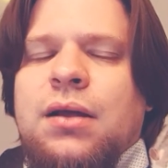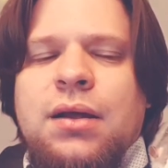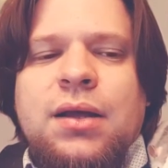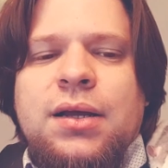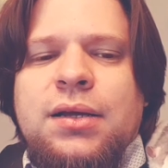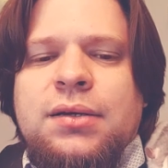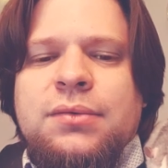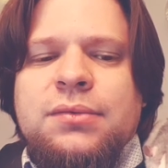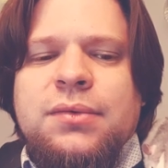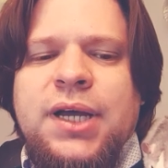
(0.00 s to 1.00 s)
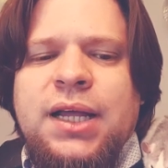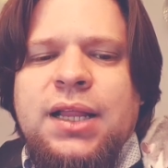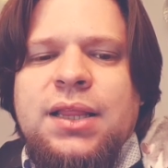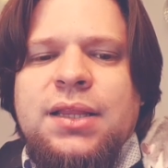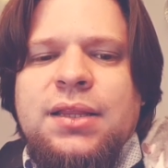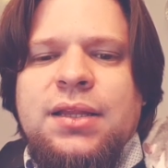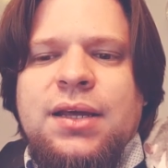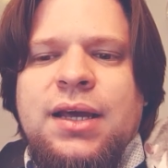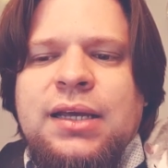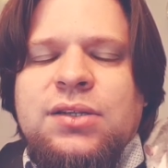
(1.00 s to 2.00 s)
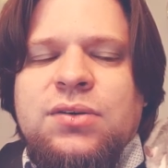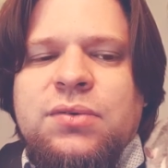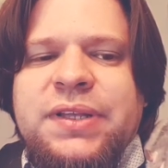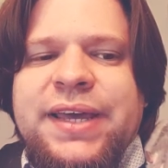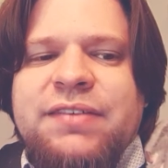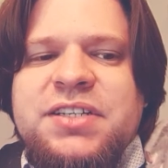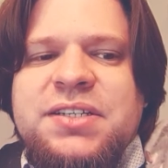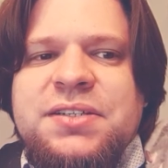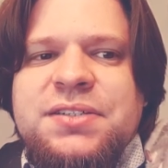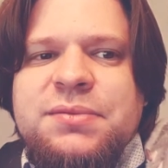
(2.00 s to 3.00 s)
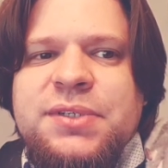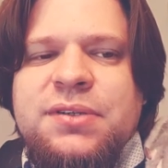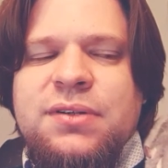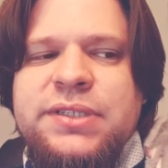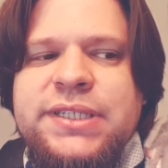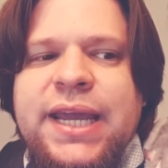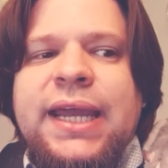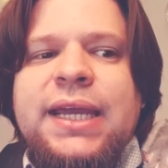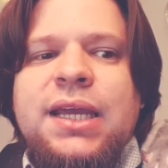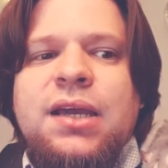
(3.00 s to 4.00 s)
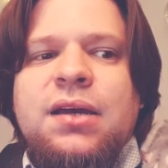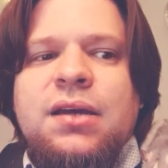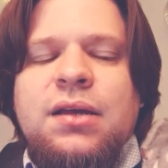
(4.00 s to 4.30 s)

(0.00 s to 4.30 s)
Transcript: Uh, well, I don't really have a difficult day.